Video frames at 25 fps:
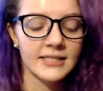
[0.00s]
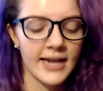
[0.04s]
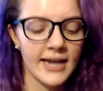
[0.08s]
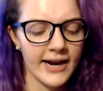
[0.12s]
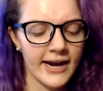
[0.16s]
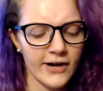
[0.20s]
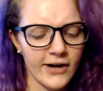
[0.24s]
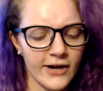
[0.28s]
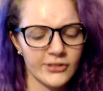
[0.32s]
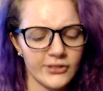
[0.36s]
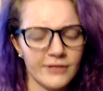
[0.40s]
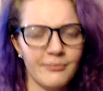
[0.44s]

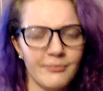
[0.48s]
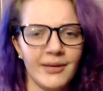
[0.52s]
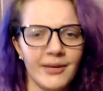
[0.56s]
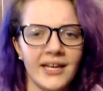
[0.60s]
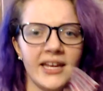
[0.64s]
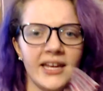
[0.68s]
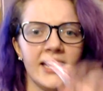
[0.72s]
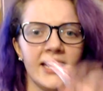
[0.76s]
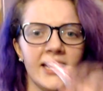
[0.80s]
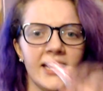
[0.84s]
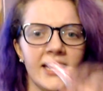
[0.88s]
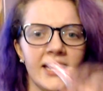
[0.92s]
Dare to
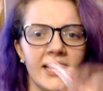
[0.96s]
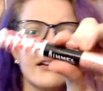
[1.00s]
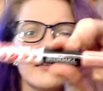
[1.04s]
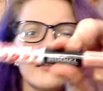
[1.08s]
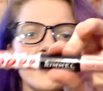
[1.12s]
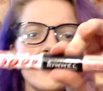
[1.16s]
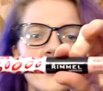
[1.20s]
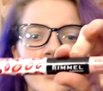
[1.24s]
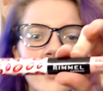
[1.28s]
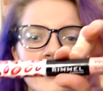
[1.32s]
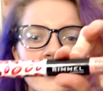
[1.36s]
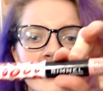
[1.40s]
Pink, and
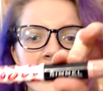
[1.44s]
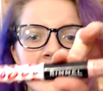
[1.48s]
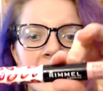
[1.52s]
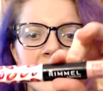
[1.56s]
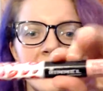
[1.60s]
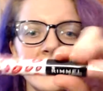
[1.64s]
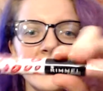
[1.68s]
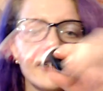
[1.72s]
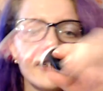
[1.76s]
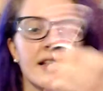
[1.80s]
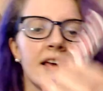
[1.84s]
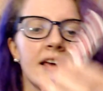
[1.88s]
it looks like
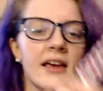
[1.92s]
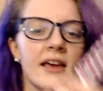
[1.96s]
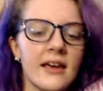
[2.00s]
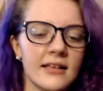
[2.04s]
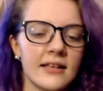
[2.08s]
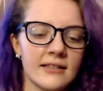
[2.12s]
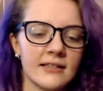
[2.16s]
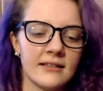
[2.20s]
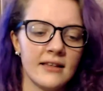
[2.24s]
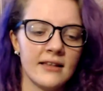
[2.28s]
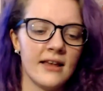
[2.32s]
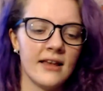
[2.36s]
this.
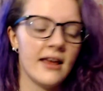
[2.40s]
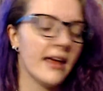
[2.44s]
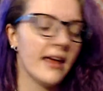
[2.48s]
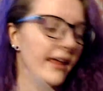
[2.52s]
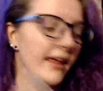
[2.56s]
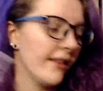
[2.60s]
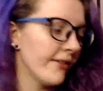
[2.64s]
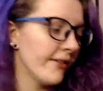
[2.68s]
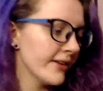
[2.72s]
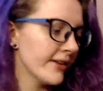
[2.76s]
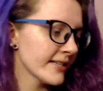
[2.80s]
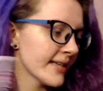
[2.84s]

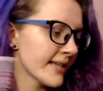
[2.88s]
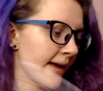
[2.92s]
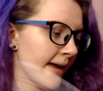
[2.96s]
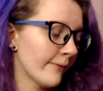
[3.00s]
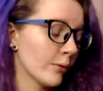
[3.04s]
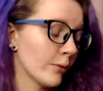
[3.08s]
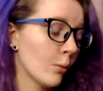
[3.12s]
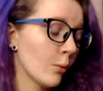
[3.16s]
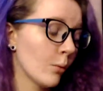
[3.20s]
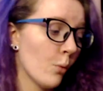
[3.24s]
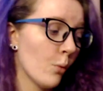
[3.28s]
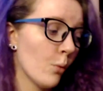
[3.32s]
And this
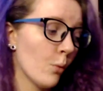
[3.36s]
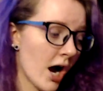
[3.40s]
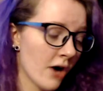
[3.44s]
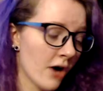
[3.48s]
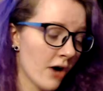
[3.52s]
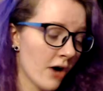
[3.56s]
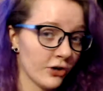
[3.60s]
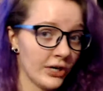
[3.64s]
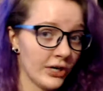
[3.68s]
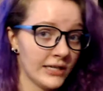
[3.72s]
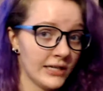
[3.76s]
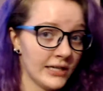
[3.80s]
came from
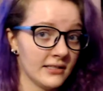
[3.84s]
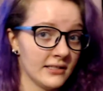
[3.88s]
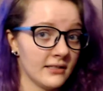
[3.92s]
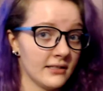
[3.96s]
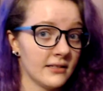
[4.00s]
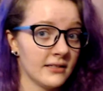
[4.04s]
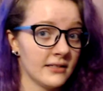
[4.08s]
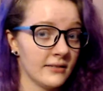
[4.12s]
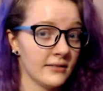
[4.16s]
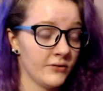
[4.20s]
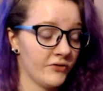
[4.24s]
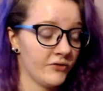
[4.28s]

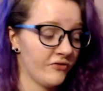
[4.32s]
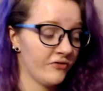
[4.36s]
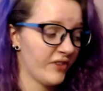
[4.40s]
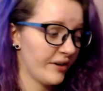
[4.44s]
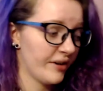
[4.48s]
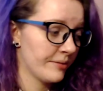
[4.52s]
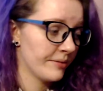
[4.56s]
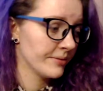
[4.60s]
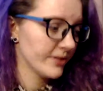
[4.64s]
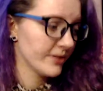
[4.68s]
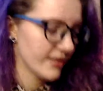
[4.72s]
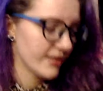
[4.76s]
Walgreens because it was
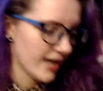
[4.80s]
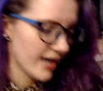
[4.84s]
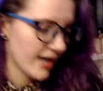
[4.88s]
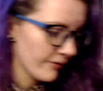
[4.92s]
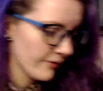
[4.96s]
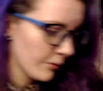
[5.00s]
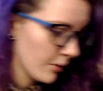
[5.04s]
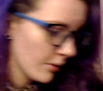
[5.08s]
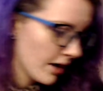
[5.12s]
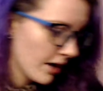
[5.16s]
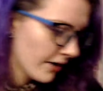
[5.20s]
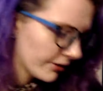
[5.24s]
50%
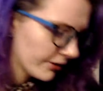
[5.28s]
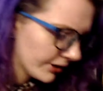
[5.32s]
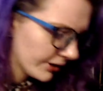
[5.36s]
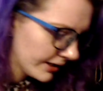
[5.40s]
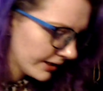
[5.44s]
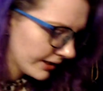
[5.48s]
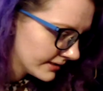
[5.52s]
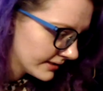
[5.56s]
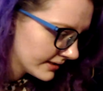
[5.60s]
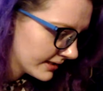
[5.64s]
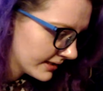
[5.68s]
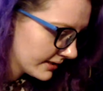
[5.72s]
off at
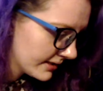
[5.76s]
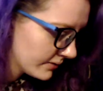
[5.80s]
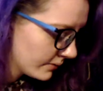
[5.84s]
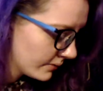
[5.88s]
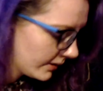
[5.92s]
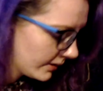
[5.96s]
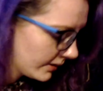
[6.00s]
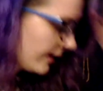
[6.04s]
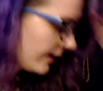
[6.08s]
Walgreens this